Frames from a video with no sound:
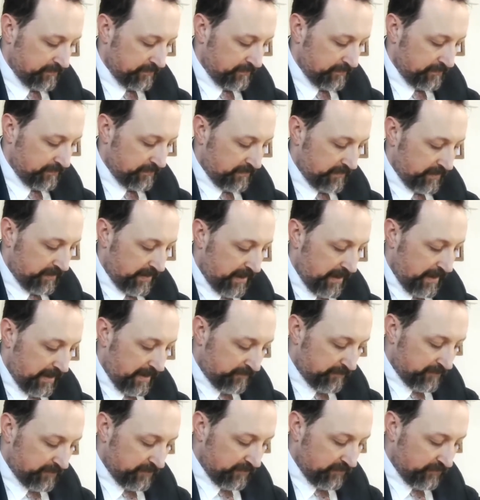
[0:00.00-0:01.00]
the
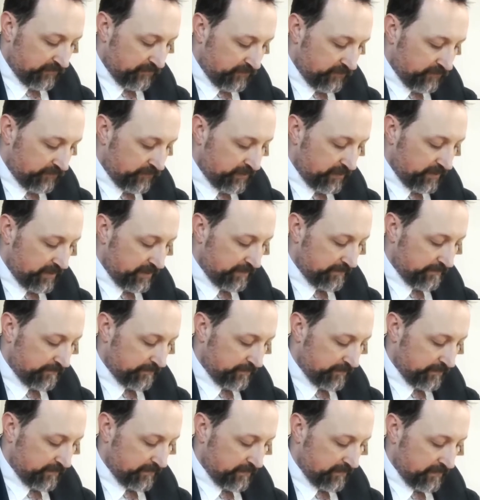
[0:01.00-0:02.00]
captain of 50,
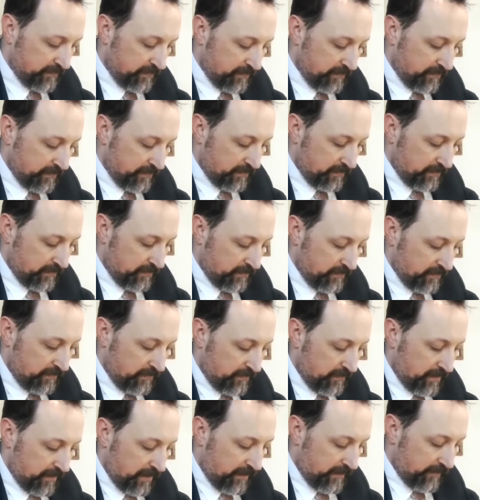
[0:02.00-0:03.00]

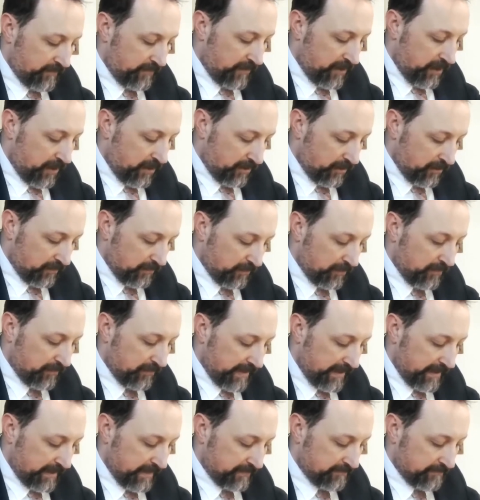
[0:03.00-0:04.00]
and the honorable
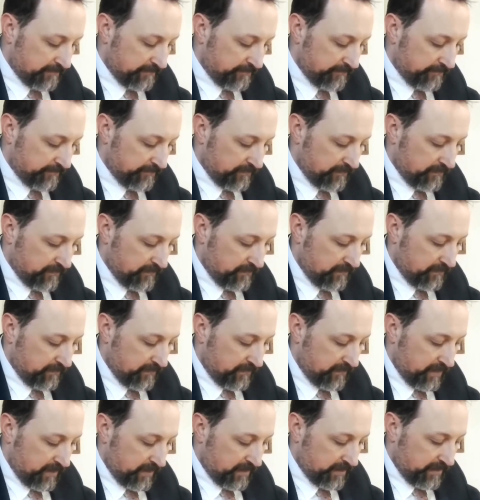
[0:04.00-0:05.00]
man,
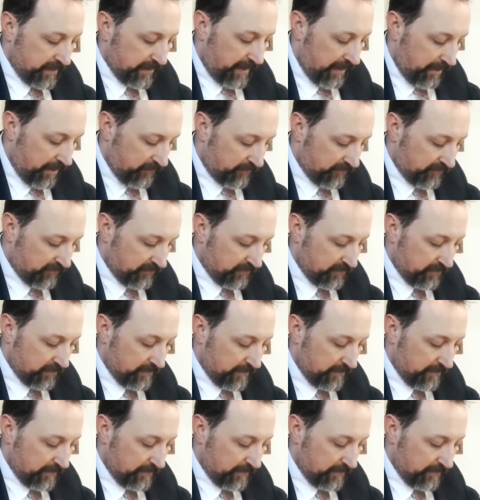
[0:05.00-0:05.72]
and the counselor,